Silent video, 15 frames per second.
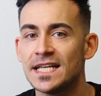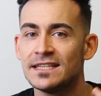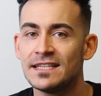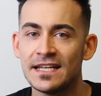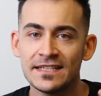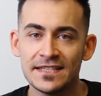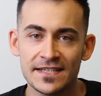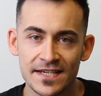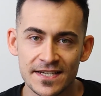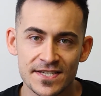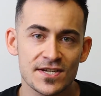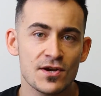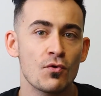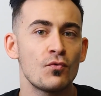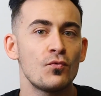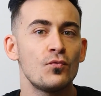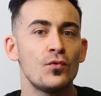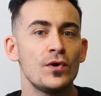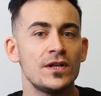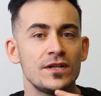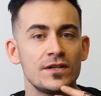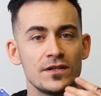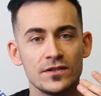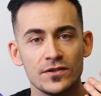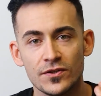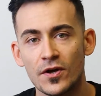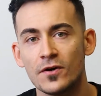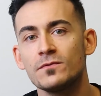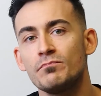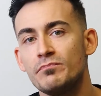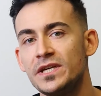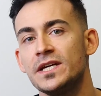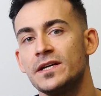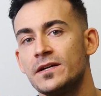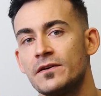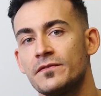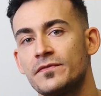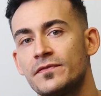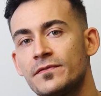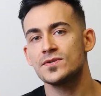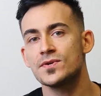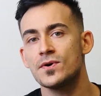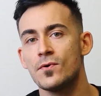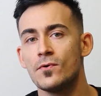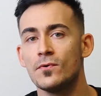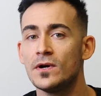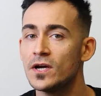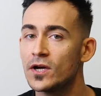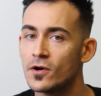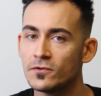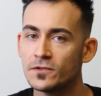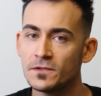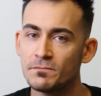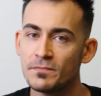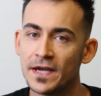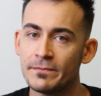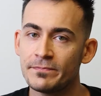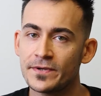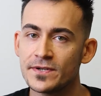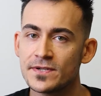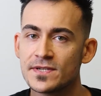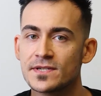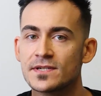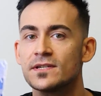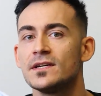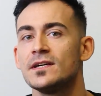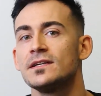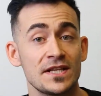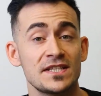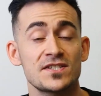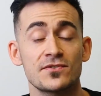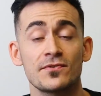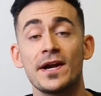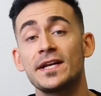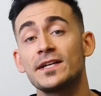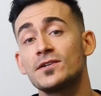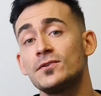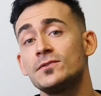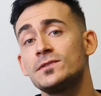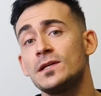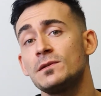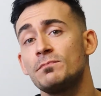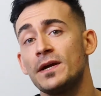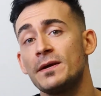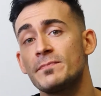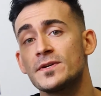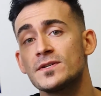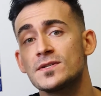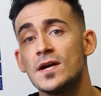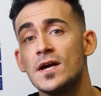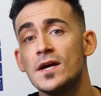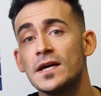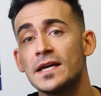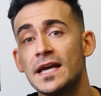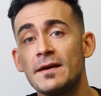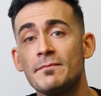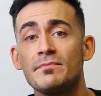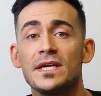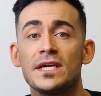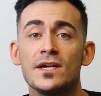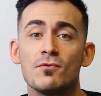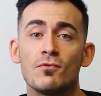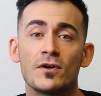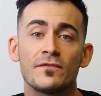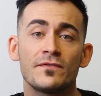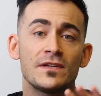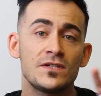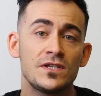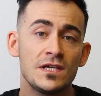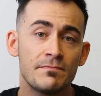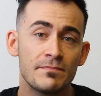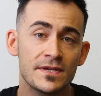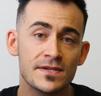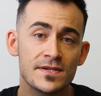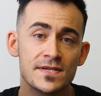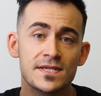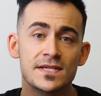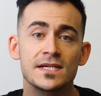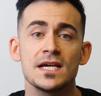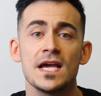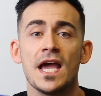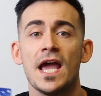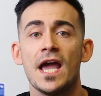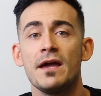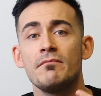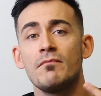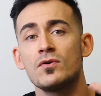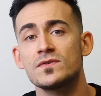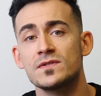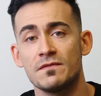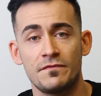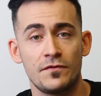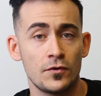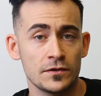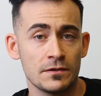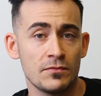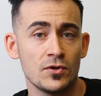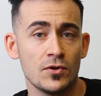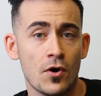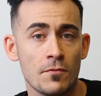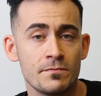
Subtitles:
then this will not be enough. So coated papers, wet strength coated papers, can be one of the cheapest and most affordable